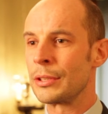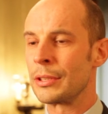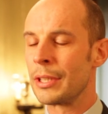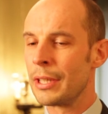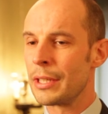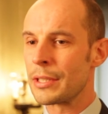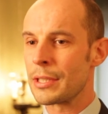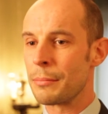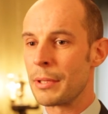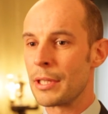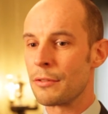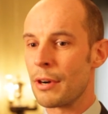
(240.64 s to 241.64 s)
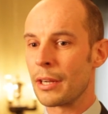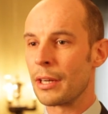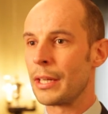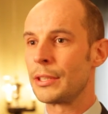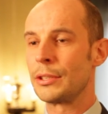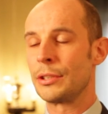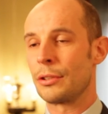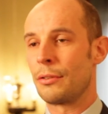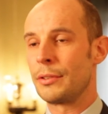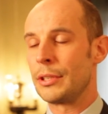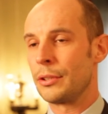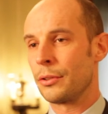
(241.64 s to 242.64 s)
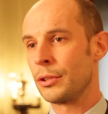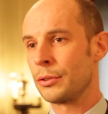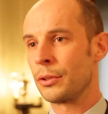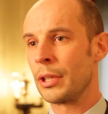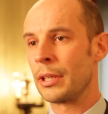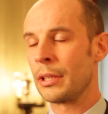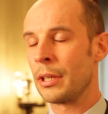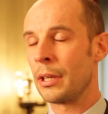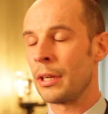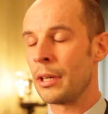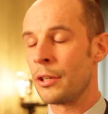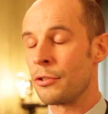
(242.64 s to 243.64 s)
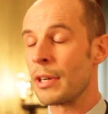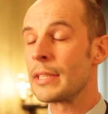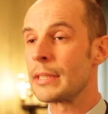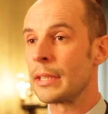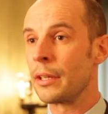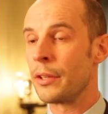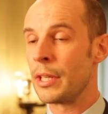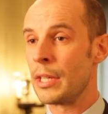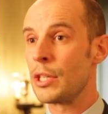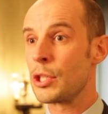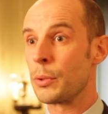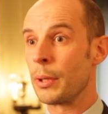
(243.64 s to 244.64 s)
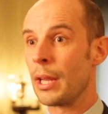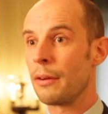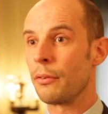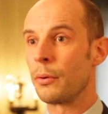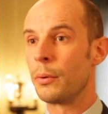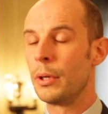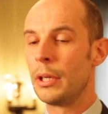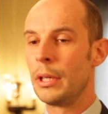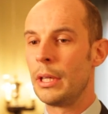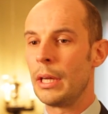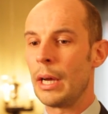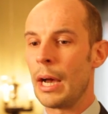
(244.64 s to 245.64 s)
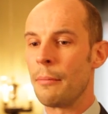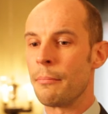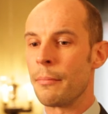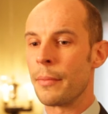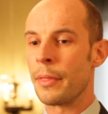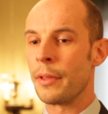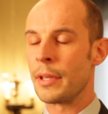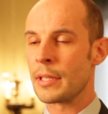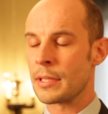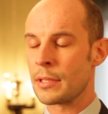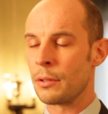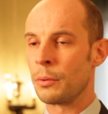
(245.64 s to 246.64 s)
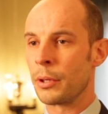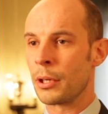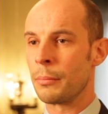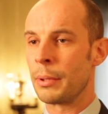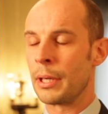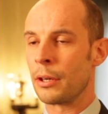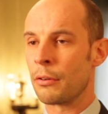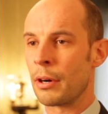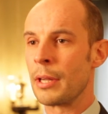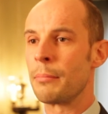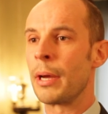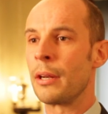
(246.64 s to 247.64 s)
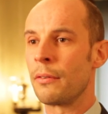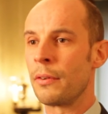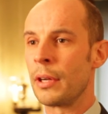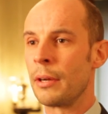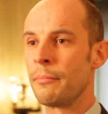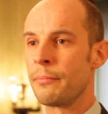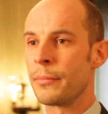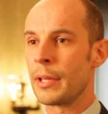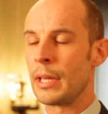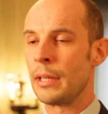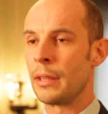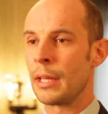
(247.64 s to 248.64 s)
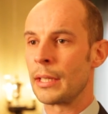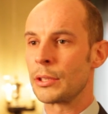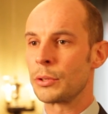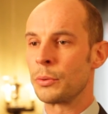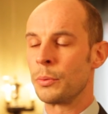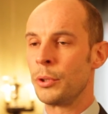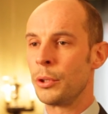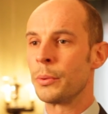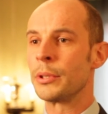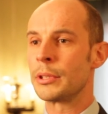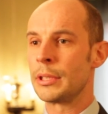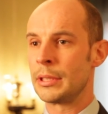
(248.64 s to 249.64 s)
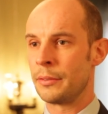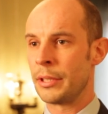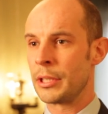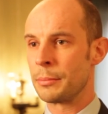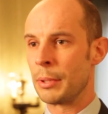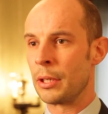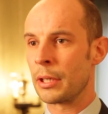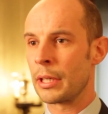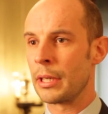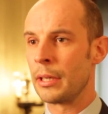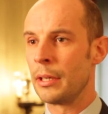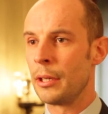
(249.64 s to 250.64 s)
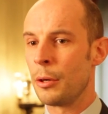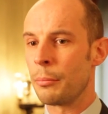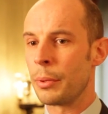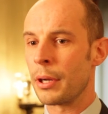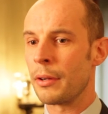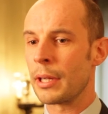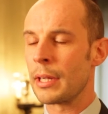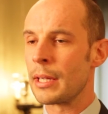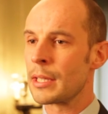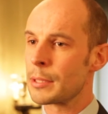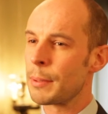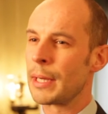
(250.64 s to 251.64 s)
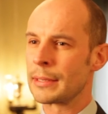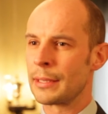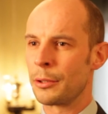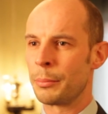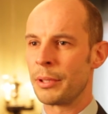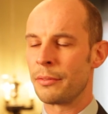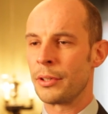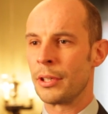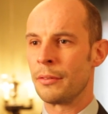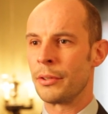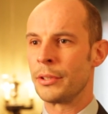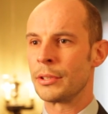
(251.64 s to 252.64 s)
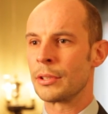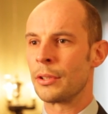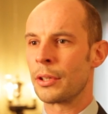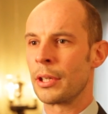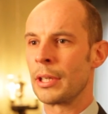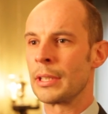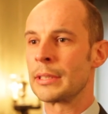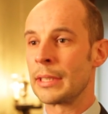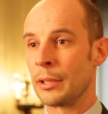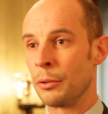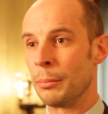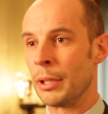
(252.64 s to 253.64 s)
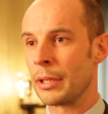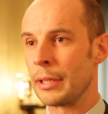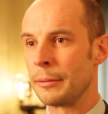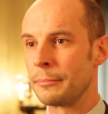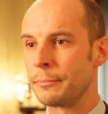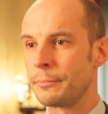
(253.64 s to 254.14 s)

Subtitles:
and some of these regulations are obviously not addressing at the issuer level, that there's still going to be a great benefit in the actual nuances of each market. But I think it expands a little bit further than just looking at a single market.